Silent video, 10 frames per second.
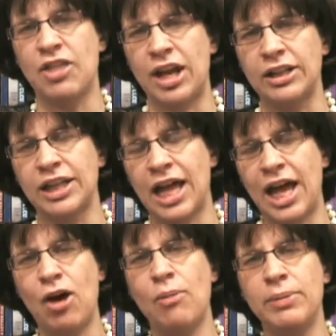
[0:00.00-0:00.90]
that
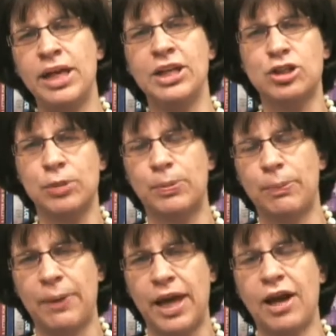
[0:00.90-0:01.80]
allow me to
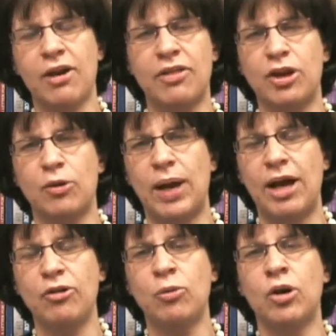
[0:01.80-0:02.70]
prepare the
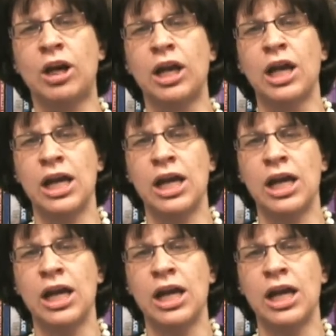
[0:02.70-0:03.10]
groundwork,